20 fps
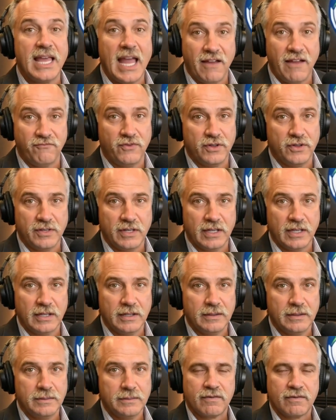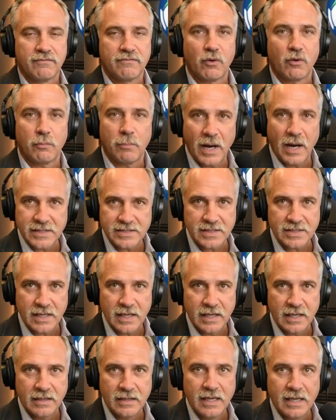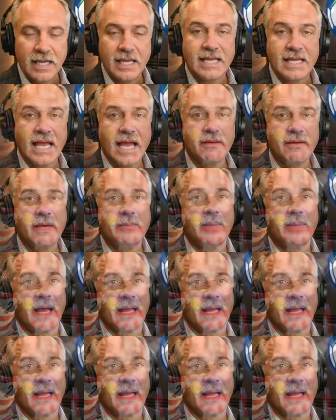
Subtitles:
everything. For Bosnia, Kerim